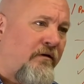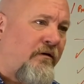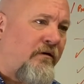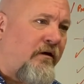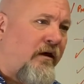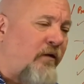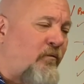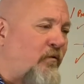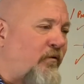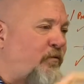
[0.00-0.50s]

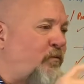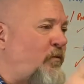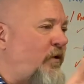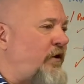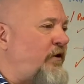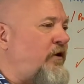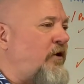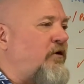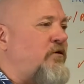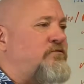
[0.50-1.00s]
And with
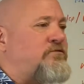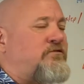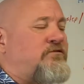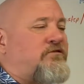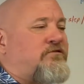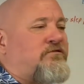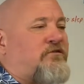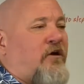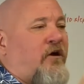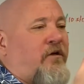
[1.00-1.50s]
windows, you
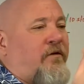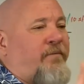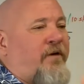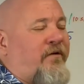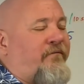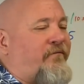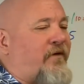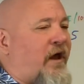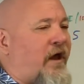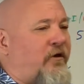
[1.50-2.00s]
just talk
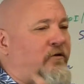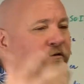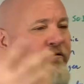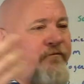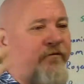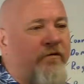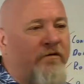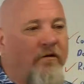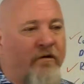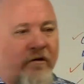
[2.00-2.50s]
about vinyl or